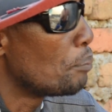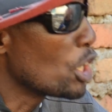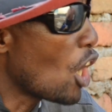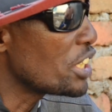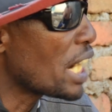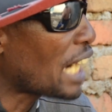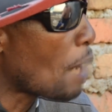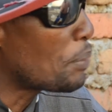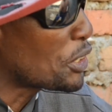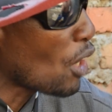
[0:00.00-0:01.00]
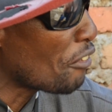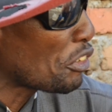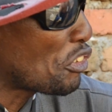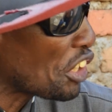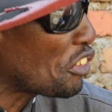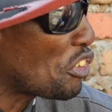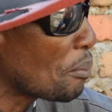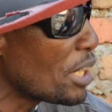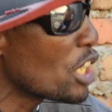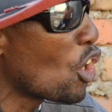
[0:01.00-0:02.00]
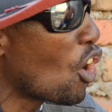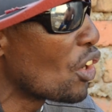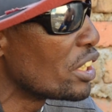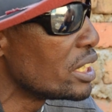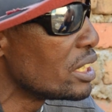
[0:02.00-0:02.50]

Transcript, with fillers: Below the capital of 6 million